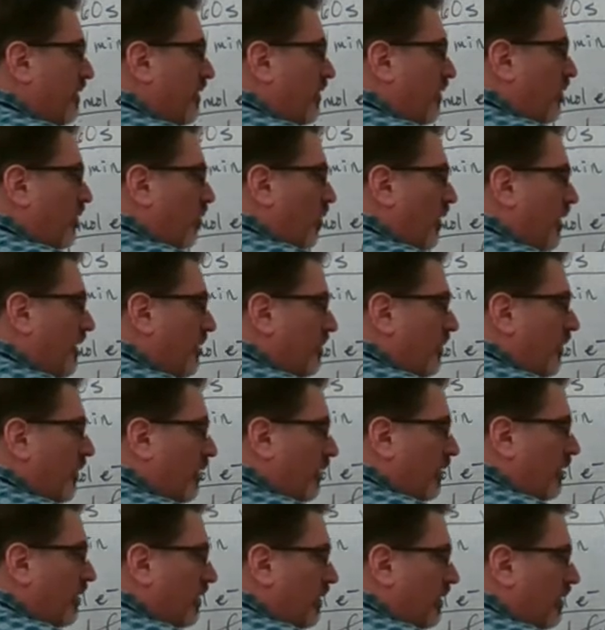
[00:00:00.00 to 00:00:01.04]
1
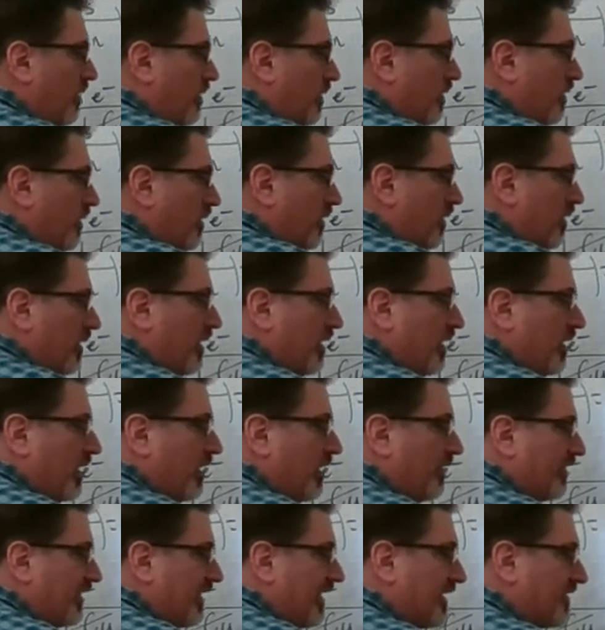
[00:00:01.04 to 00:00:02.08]
mole of
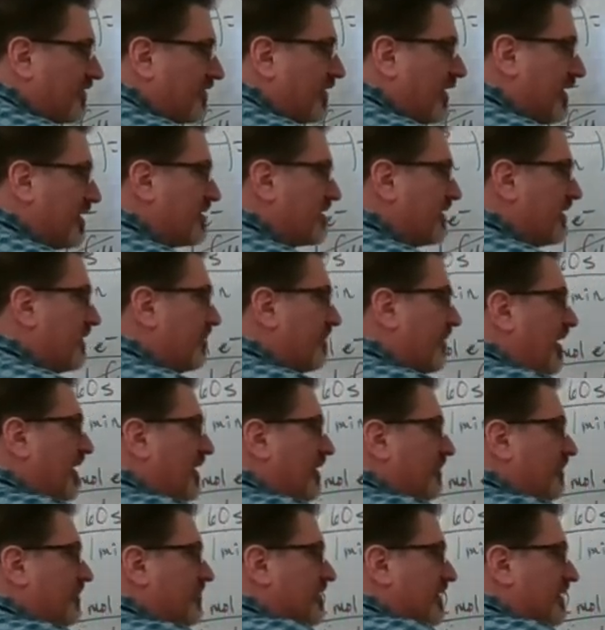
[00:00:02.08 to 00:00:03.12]
electrons in the
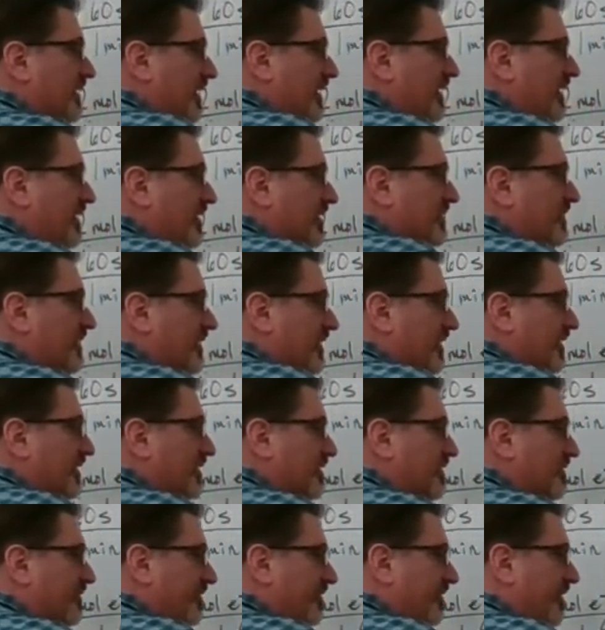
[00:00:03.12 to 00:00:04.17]
bottom to
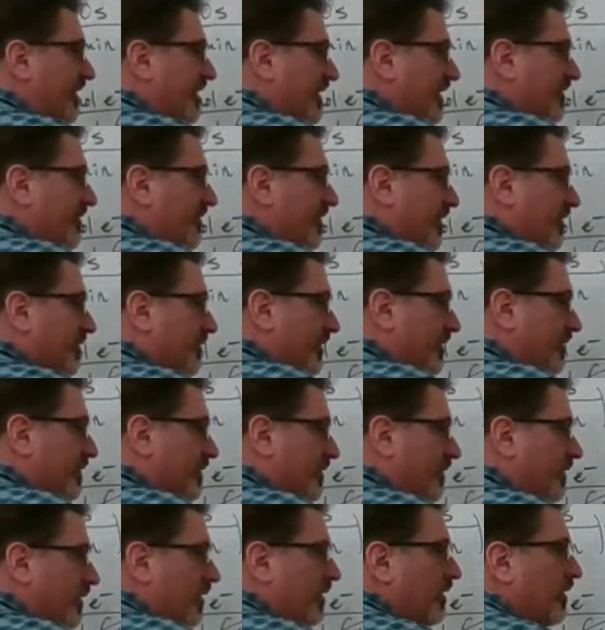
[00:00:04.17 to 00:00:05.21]
96,500
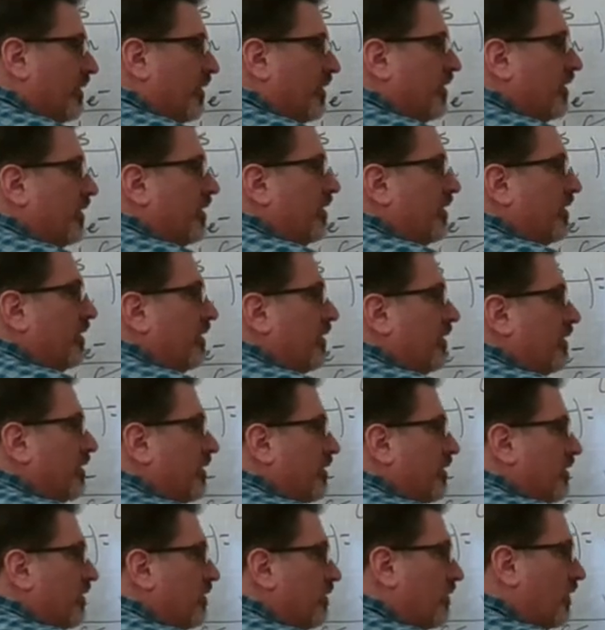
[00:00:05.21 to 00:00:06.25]

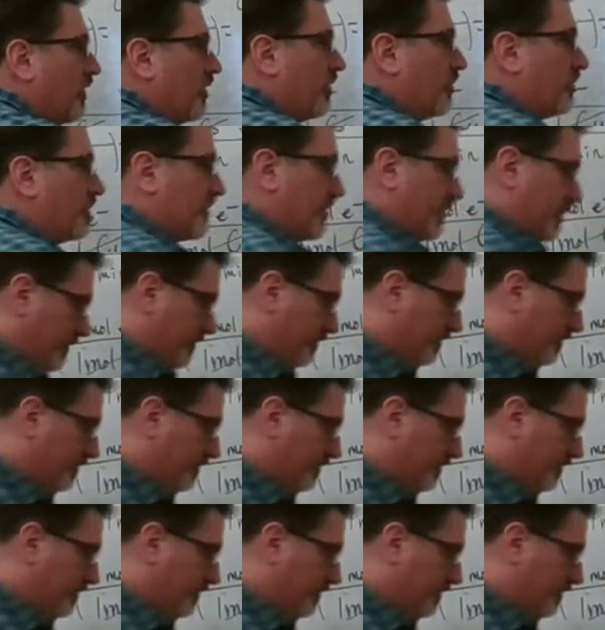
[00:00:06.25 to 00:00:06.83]
coulombs.